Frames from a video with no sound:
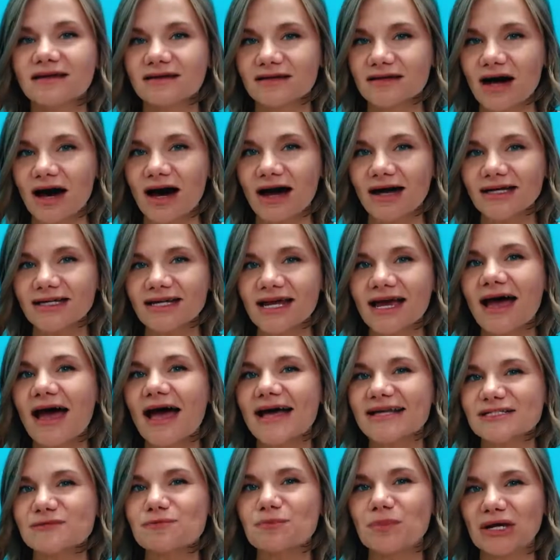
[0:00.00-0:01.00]
God
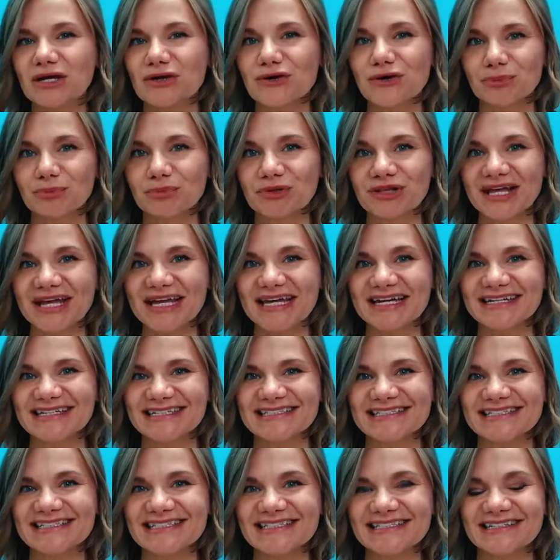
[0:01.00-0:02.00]
has bigger
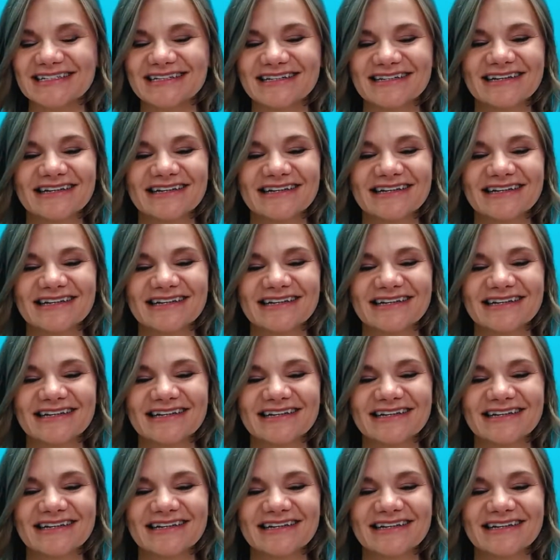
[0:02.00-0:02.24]
plans.